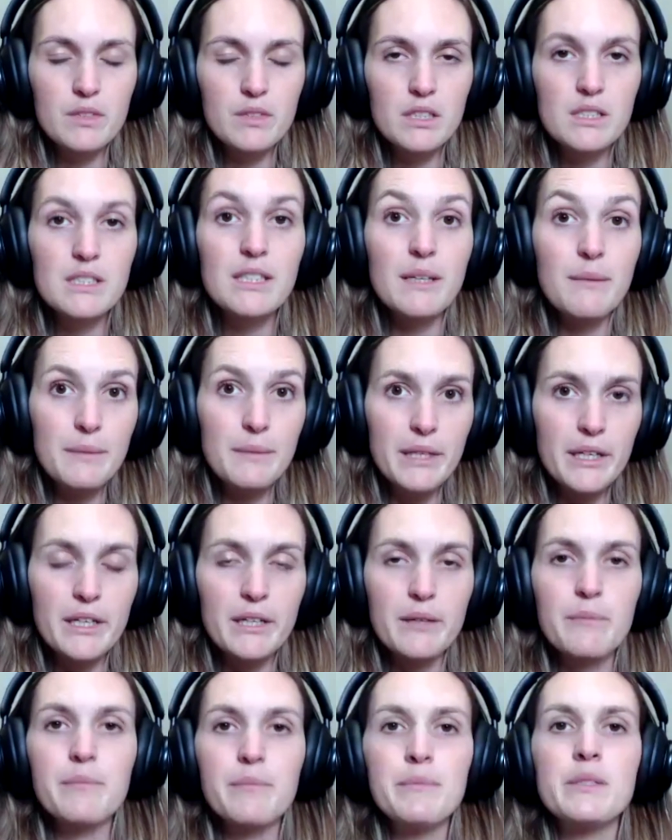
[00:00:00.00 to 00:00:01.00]

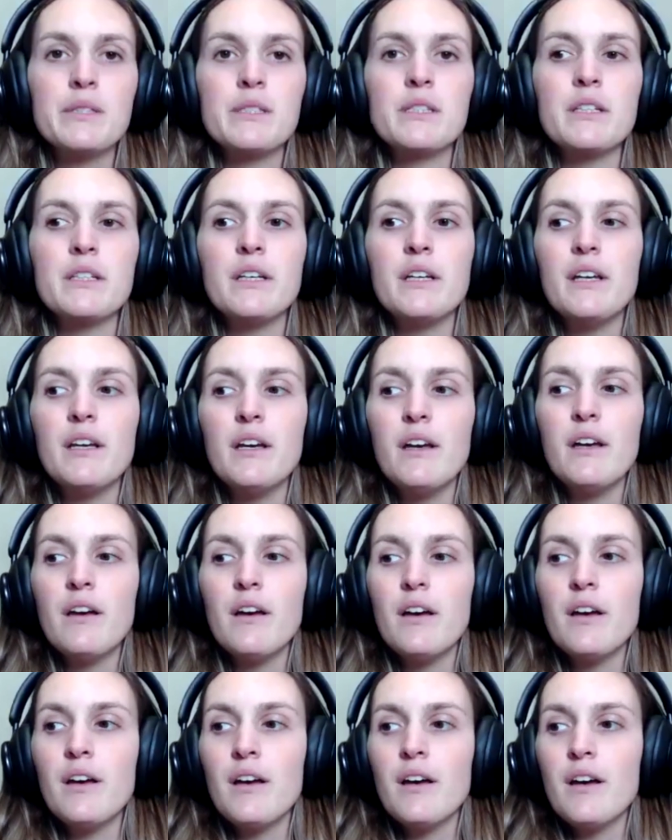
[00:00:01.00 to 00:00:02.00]
symptoms,
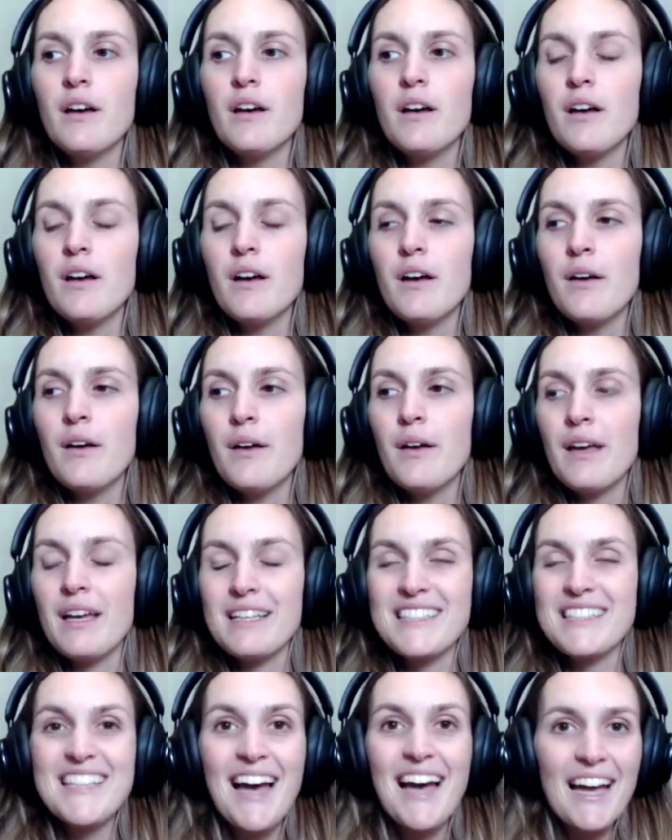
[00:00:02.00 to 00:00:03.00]

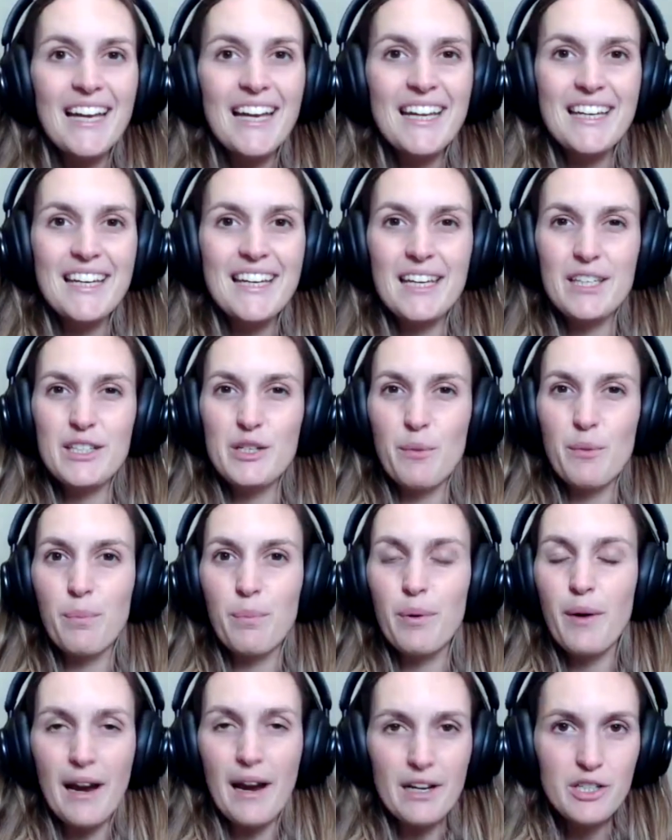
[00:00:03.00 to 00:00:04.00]
anxiety,
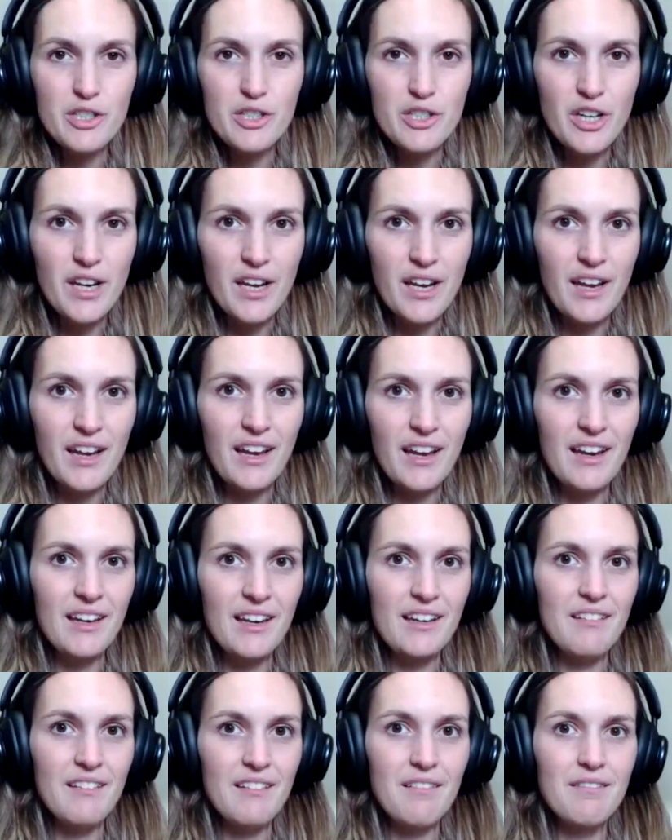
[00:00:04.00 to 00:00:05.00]

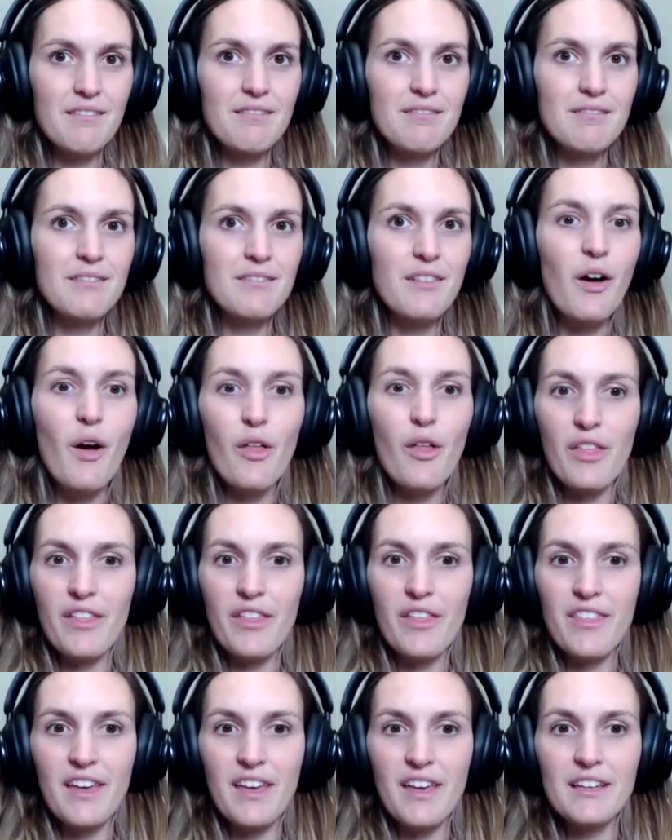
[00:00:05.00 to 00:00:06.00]
depression, all the
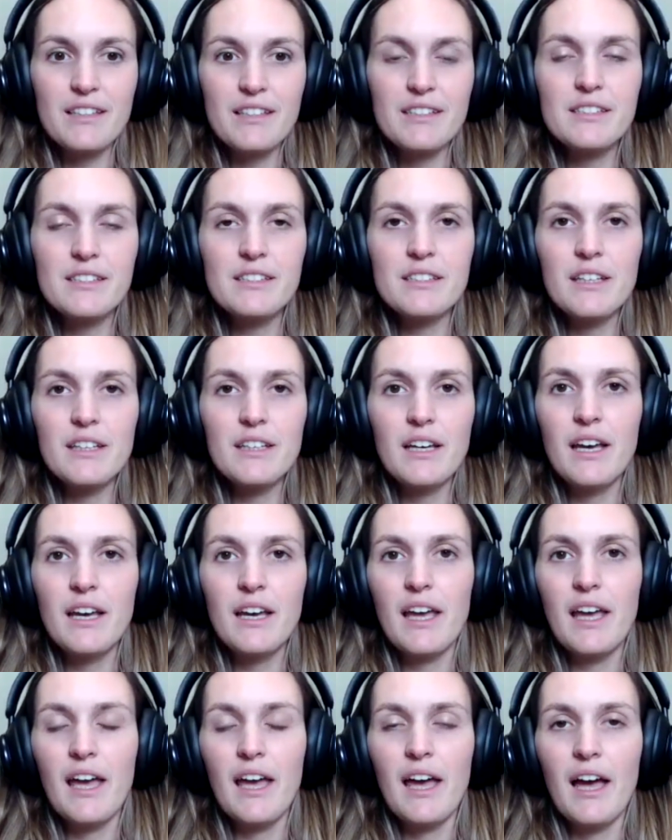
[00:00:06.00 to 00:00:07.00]
things.
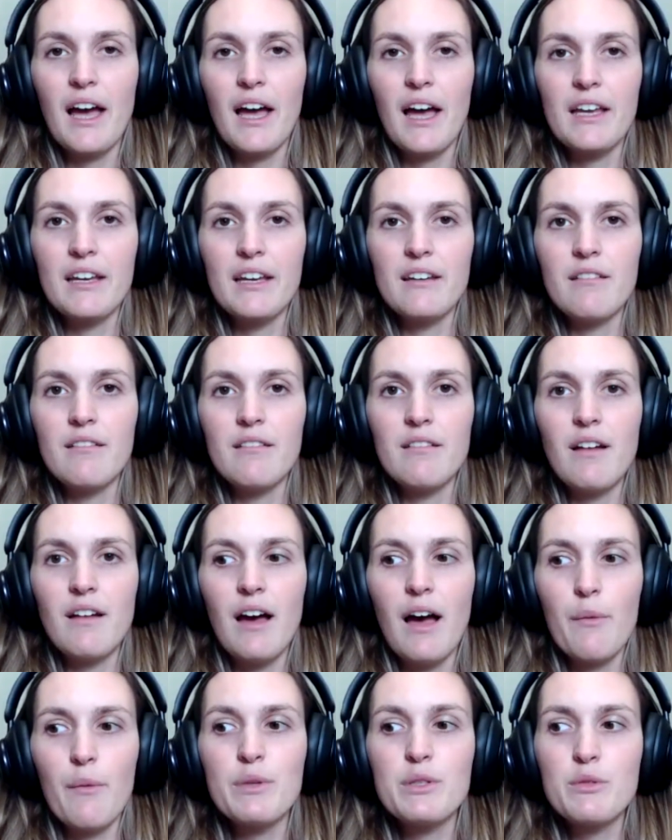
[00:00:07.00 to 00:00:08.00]
And
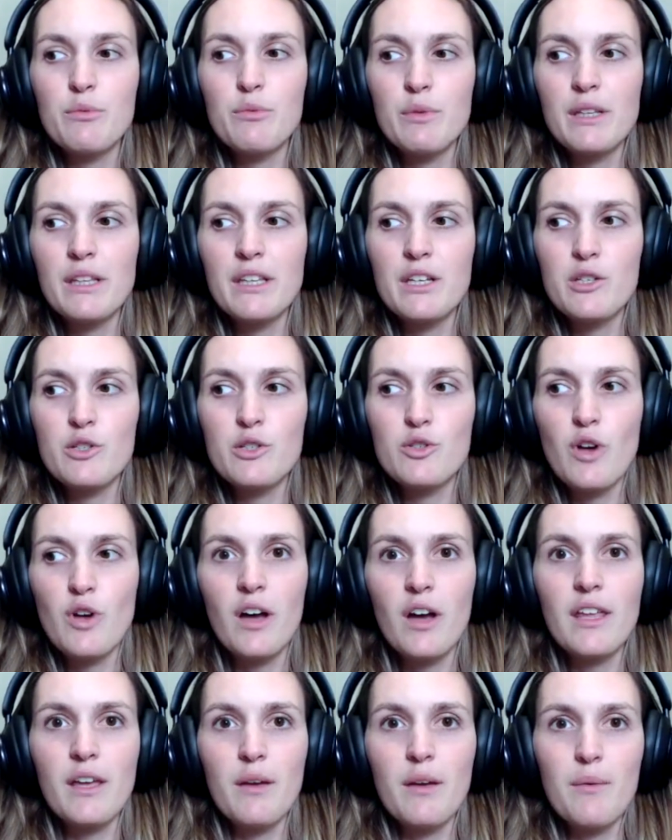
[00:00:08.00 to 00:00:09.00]
I was really
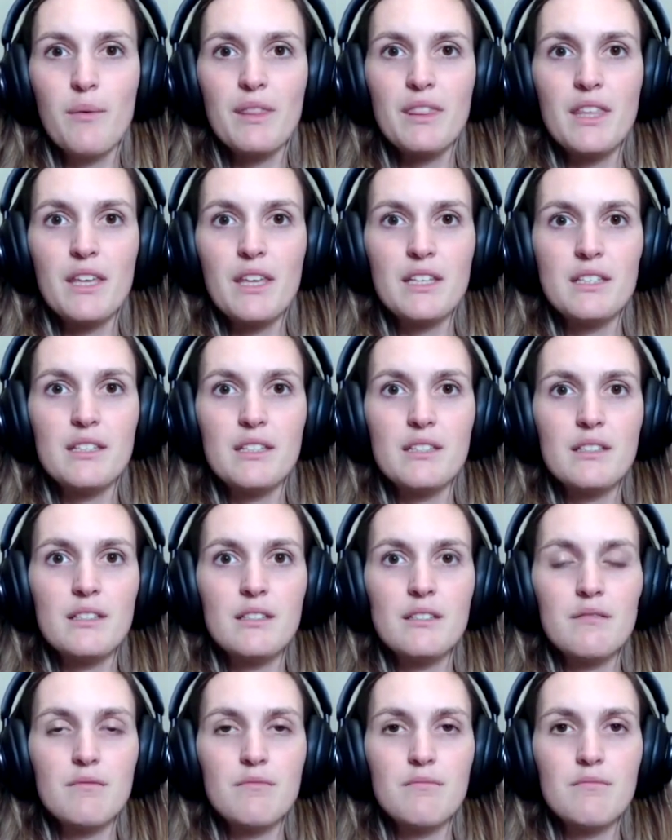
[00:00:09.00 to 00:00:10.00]
struggling with
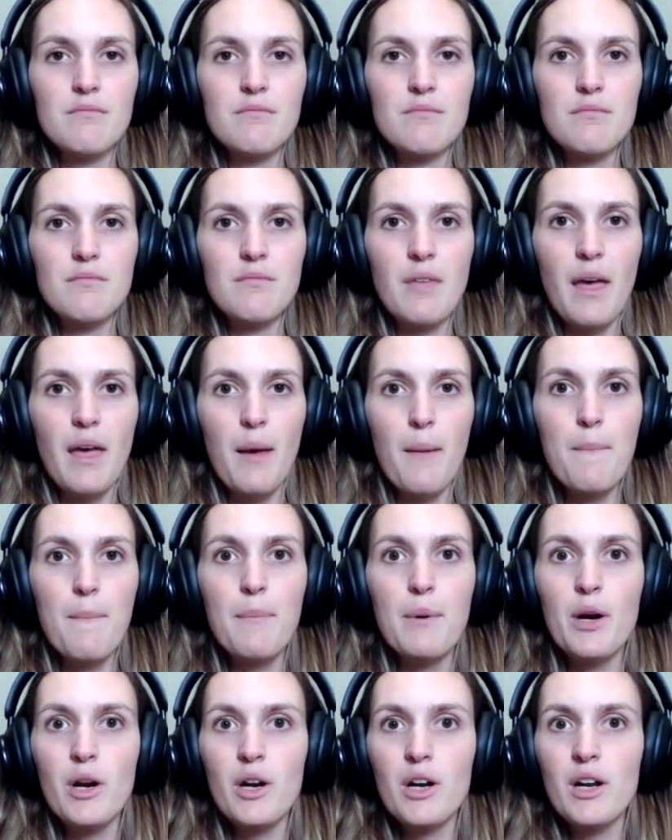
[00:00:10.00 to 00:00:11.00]
this like
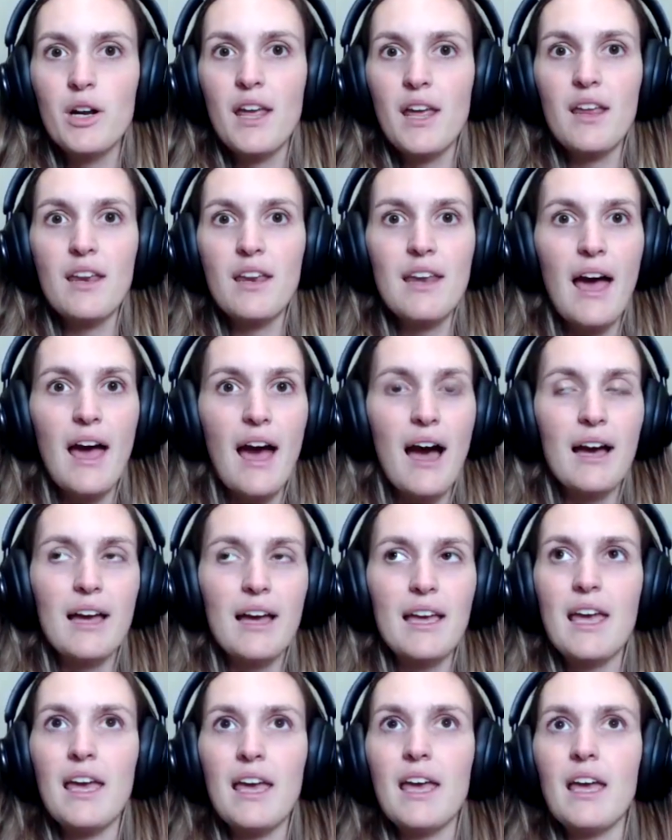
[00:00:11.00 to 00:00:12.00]
burning,
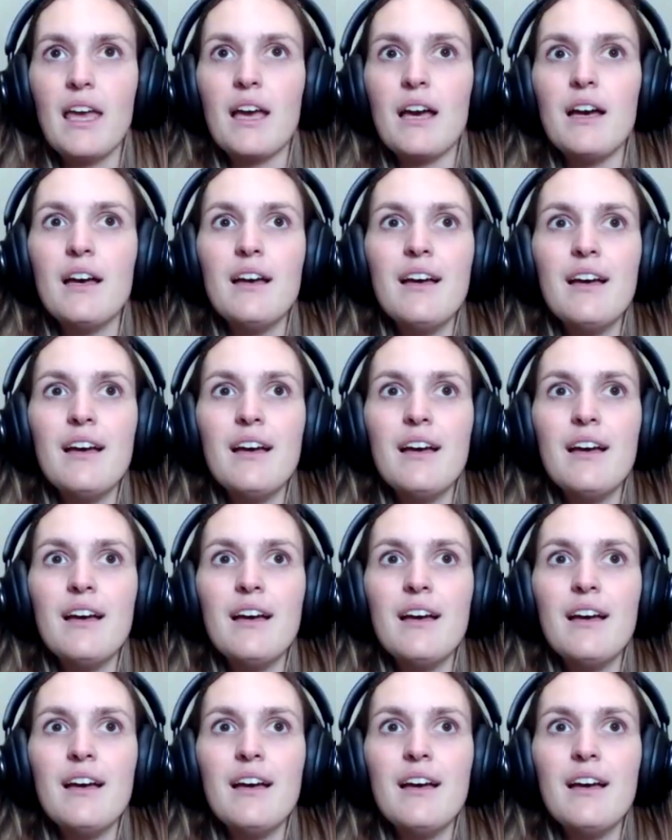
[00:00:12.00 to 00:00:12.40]
nagging,